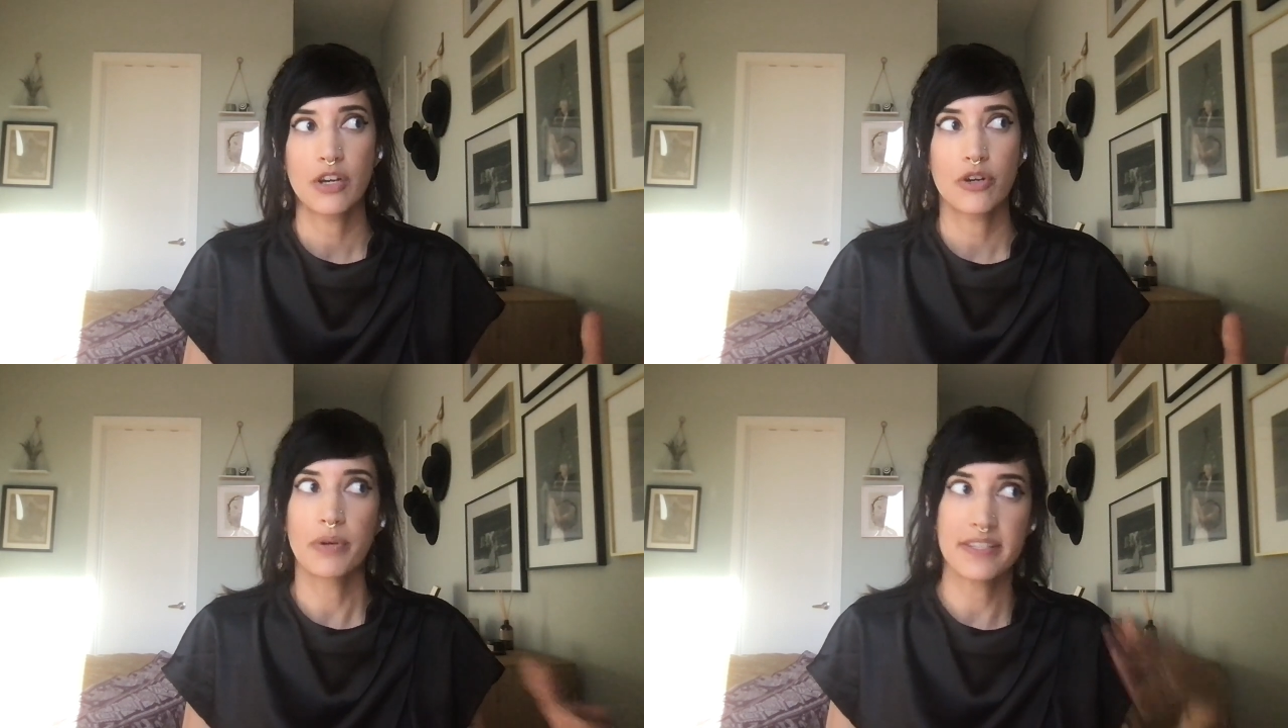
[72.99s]

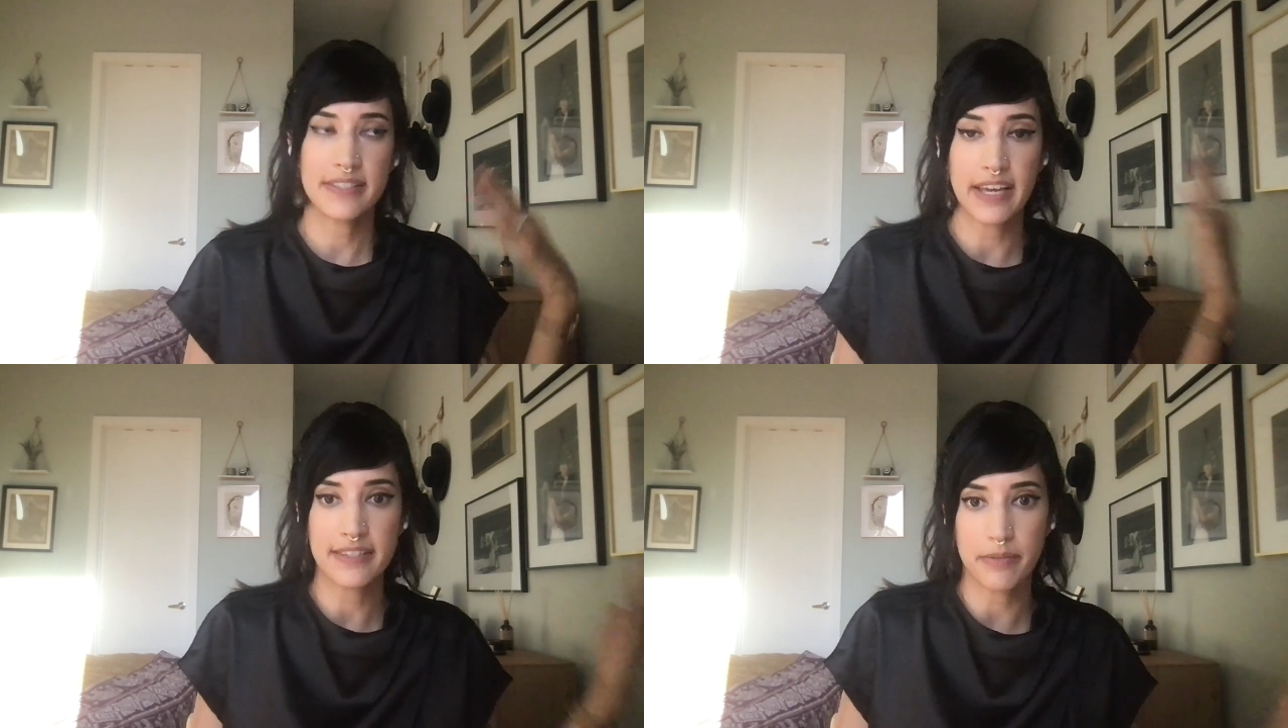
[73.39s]
who is
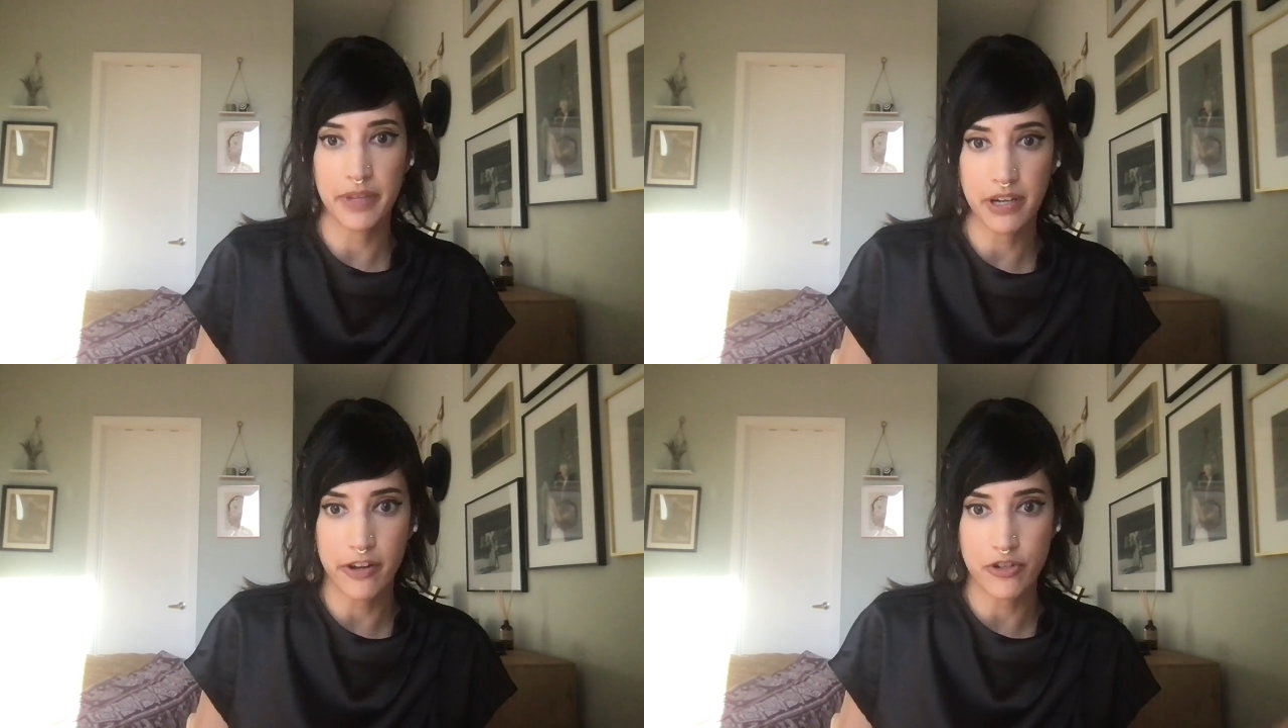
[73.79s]
saying
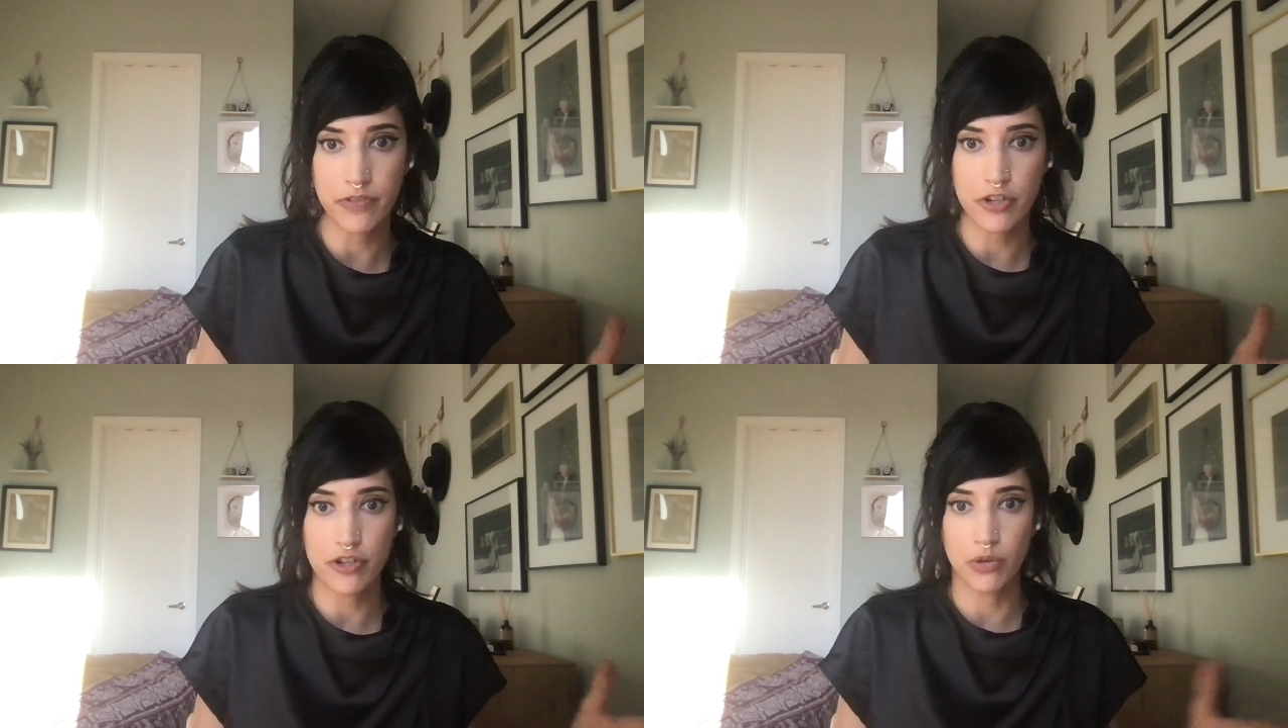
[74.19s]
something
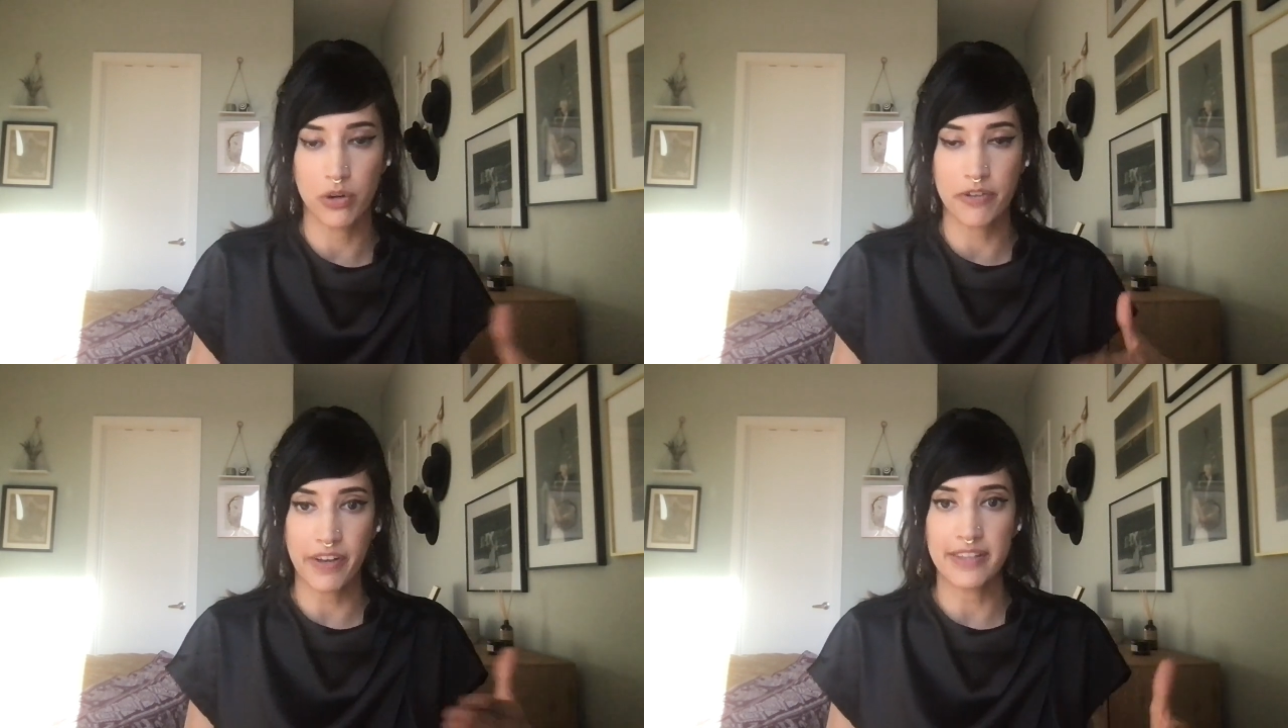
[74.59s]
controversial
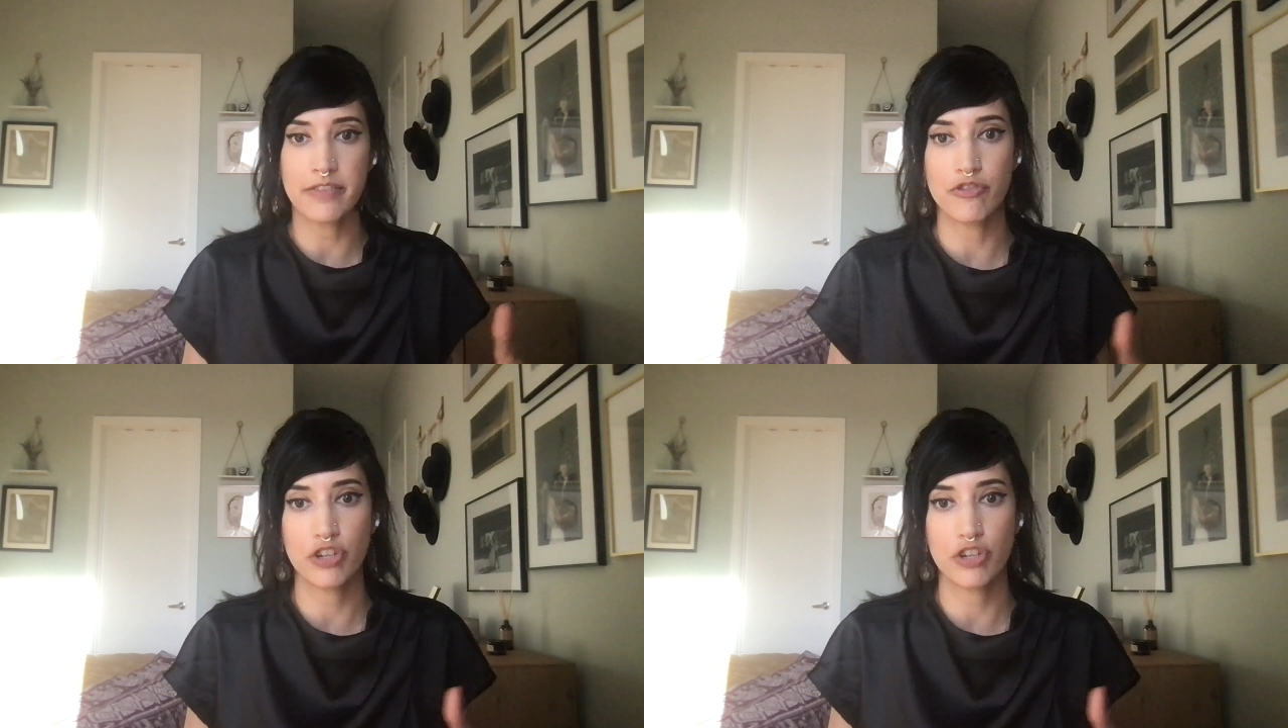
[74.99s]
or offensive